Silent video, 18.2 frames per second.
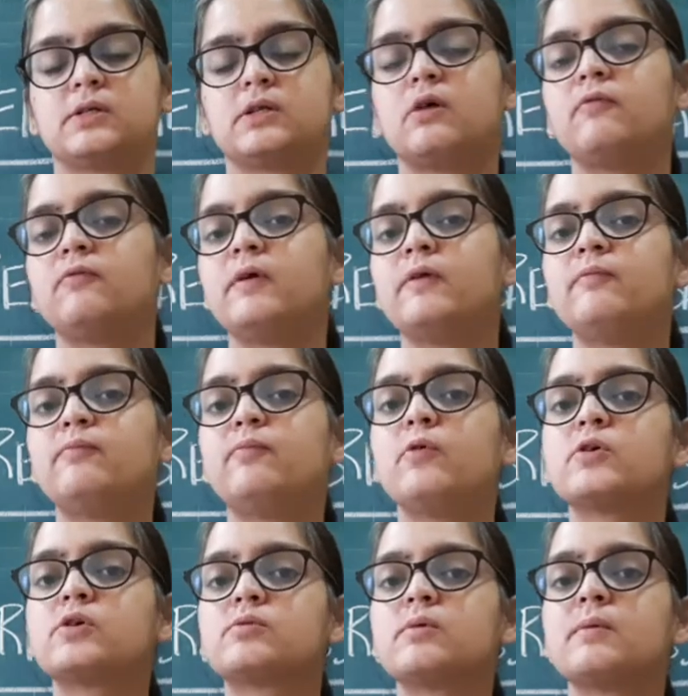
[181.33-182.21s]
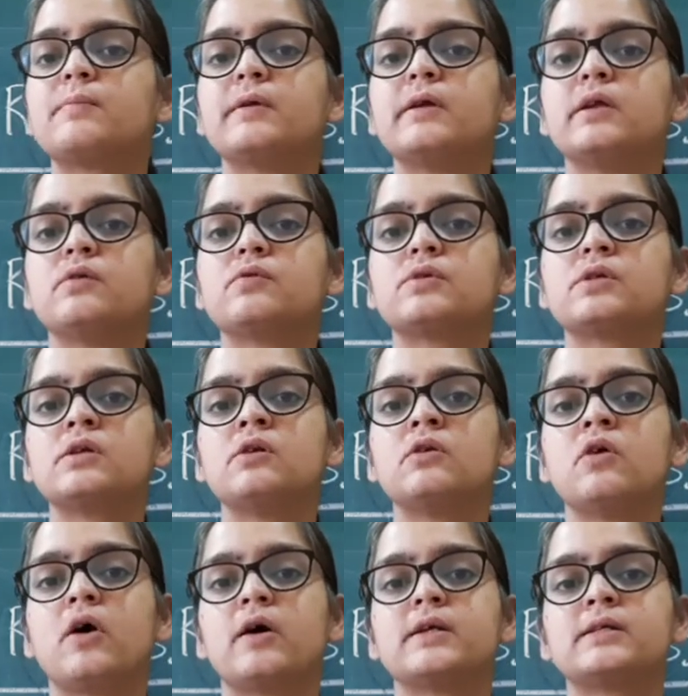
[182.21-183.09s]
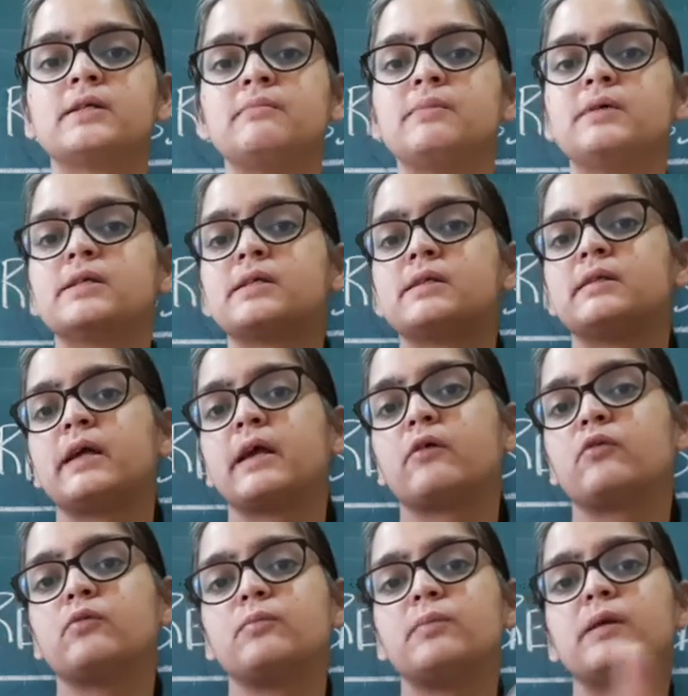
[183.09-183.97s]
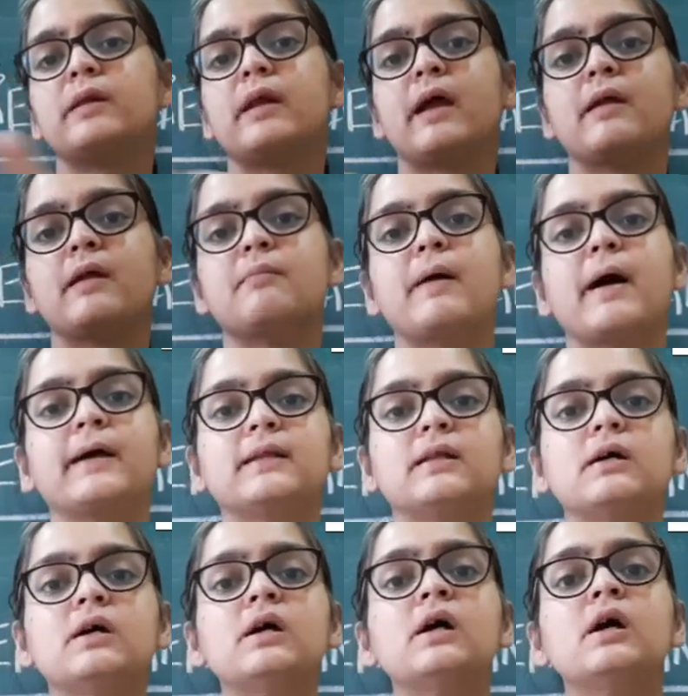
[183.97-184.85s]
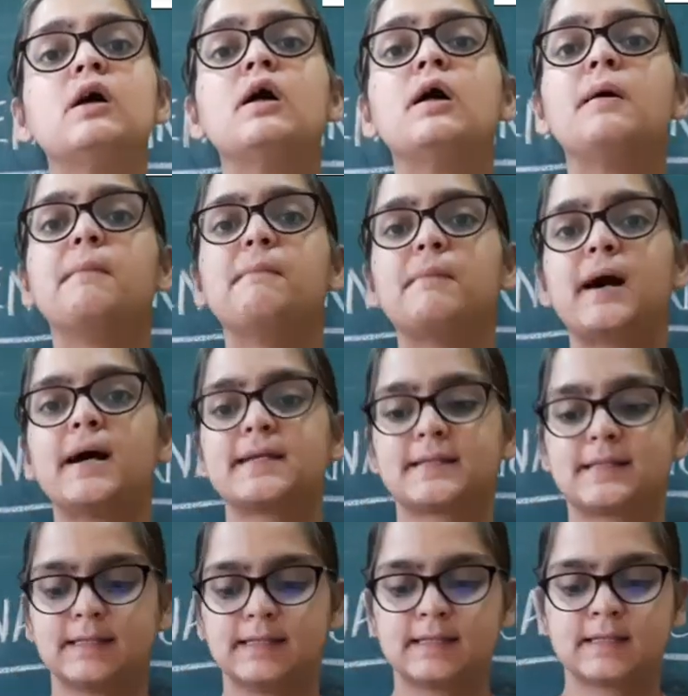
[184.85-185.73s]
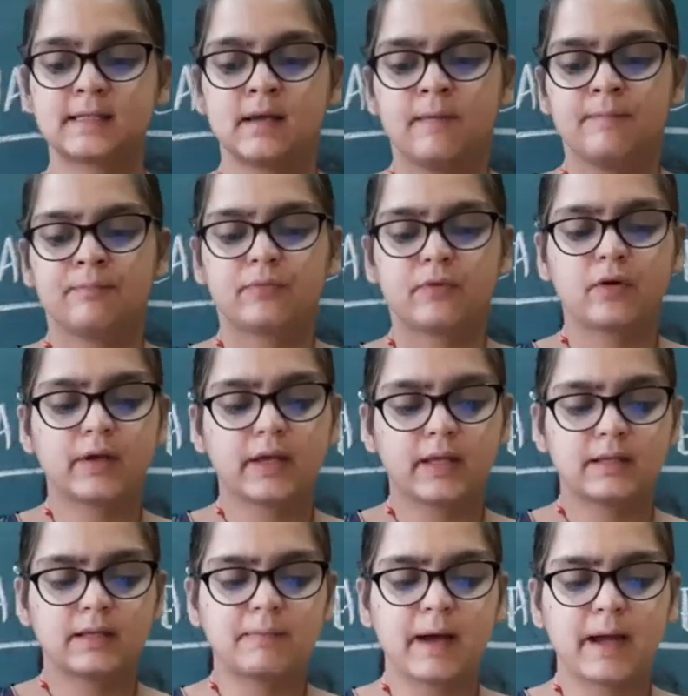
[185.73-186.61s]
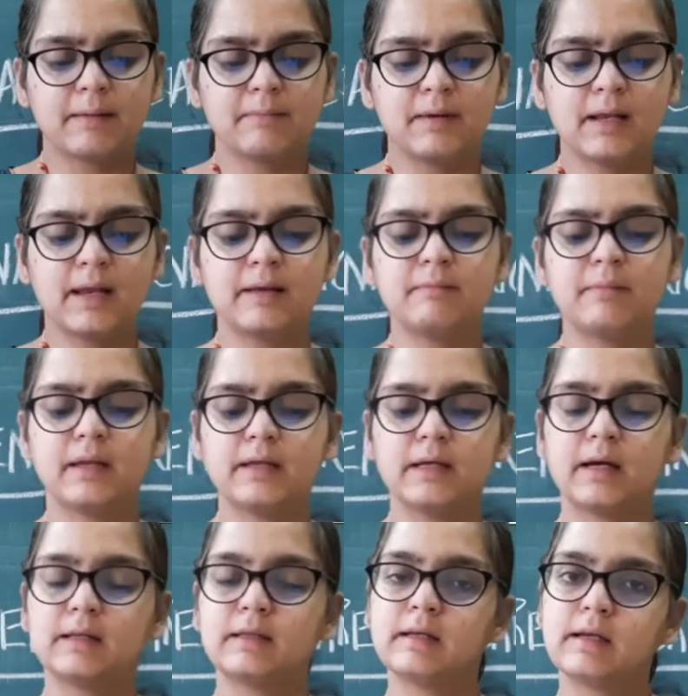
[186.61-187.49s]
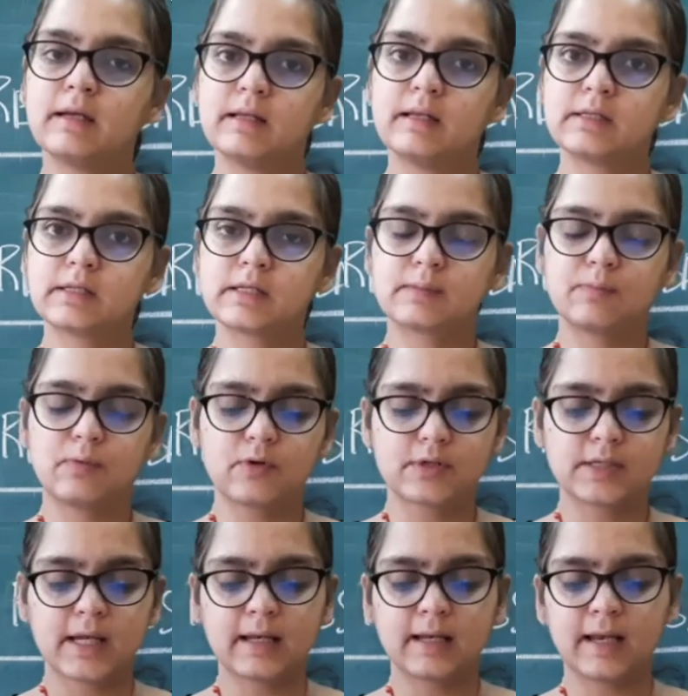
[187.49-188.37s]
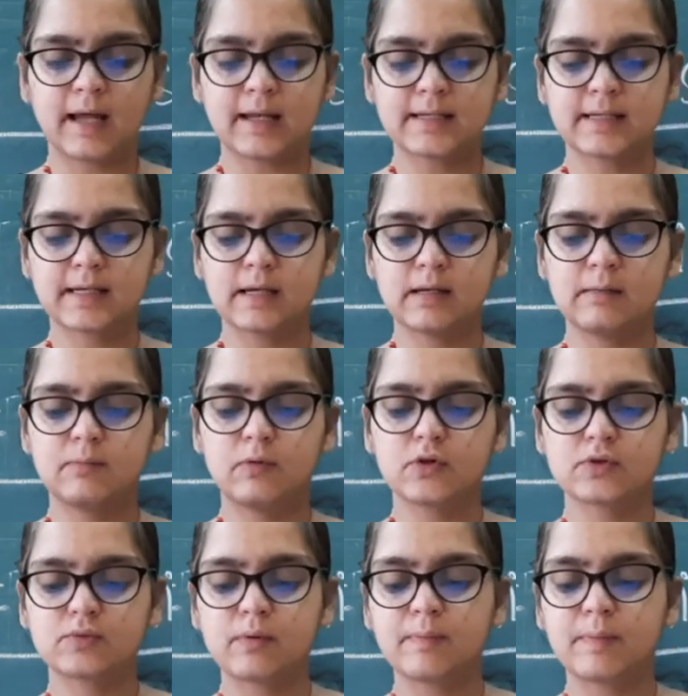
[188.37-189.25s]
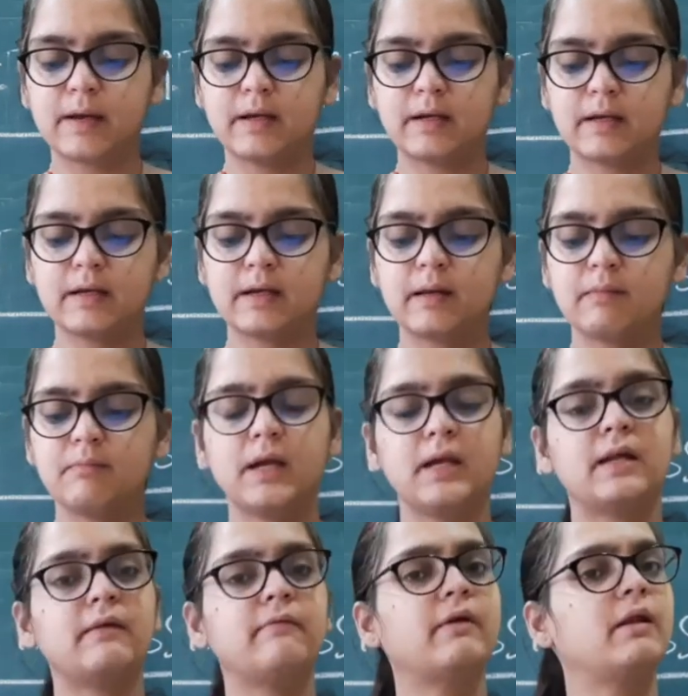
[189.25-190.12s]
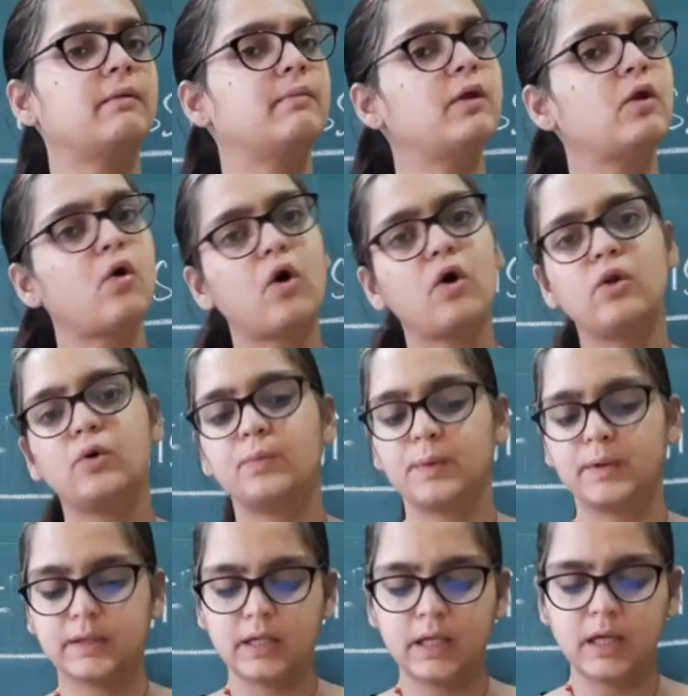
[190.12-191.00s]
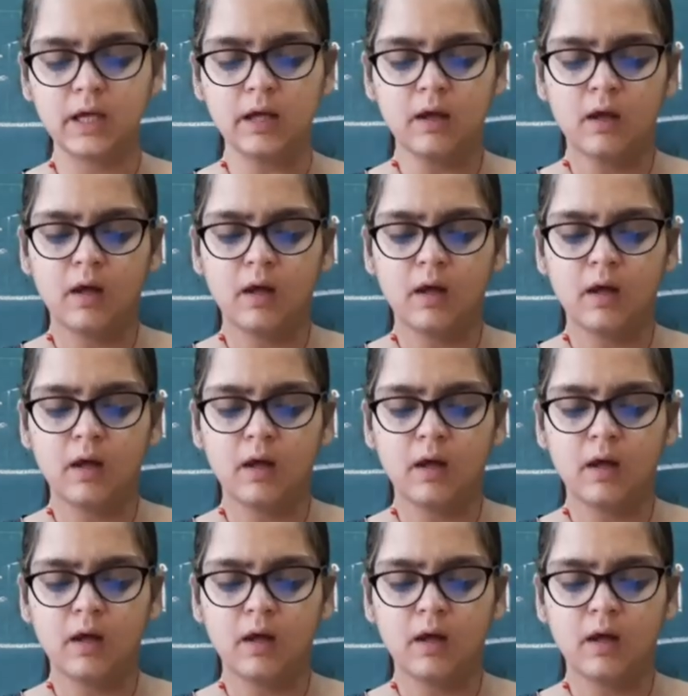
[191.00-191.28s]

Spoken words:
Now if books were produced in large numbers, they could be read by the masses. The Bible and many other religious books and classical books were printed and made available all over the